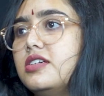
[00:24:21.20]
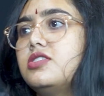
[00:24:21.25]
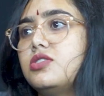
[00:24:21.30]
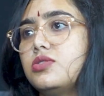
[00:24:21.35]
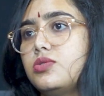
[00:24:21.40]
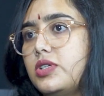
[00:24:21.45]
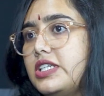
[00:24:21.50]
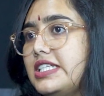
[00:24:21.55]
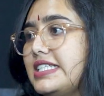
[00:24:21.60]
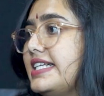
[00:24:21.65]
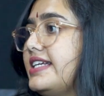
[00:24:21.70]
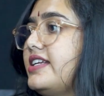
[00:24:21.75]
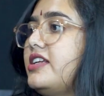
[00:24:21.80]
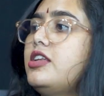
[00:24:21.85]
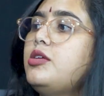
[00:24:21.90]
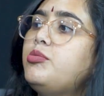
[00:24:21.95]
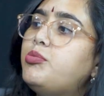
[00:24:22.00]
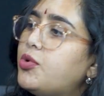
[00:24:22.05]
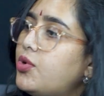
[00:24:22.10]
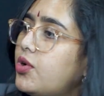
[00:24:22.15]
So is there
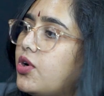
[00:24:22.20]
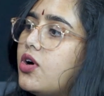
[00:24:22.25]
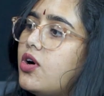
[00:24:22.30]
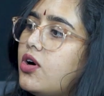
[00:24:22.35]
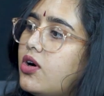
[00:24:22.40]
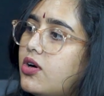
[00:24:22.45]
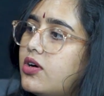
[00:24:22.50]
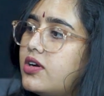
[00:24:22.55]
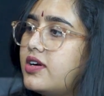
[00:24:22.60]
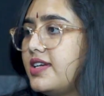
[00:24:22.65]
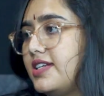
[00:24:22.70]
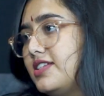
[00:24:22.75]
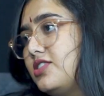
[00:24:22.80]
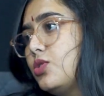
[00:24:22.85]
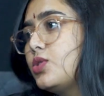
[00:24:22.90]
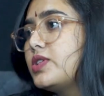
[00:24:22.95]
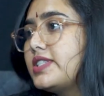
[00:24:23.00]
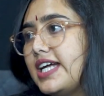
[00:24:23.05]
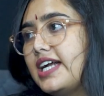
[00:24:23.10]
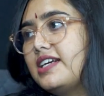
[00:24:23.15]
any book or
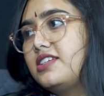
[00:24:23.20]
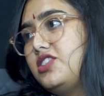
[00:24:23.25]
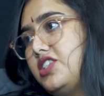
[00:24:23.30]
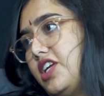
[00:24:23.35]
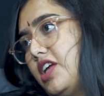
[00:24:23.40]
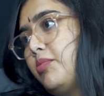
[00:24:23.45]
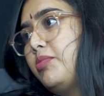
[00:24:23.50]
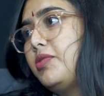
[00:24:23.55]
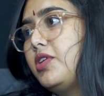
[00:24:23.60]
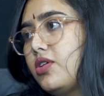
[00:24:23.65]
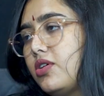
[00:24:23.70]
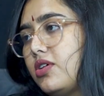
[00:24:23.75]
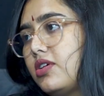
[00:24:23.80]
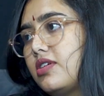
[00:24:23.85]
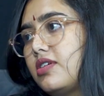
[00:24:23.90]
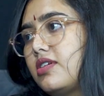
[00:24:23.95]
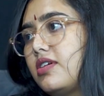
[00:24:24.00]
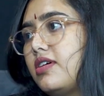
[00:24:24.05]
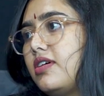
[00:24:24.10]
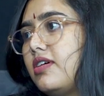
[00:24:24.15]
resource that shaped
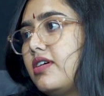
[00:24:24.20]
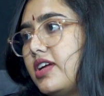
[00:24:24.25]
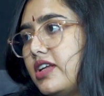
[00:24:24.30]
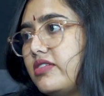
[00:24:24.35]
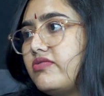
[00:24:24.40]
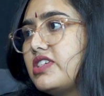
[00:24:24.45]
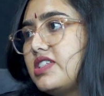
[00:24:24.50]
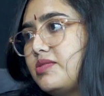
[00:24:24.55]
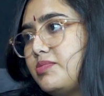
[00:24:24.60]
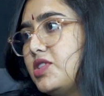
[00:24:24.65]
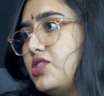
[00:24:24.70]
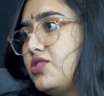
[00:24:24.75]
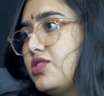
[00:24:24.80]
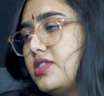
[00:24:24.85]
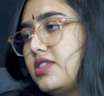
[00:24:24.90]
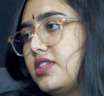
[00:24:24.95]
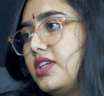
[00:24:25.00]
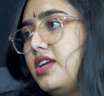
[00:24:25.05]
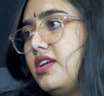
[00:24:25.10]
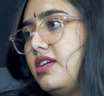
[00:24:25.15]
your investment
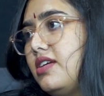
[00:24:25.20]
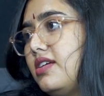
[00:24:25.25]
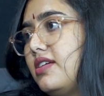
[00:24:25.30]
journey?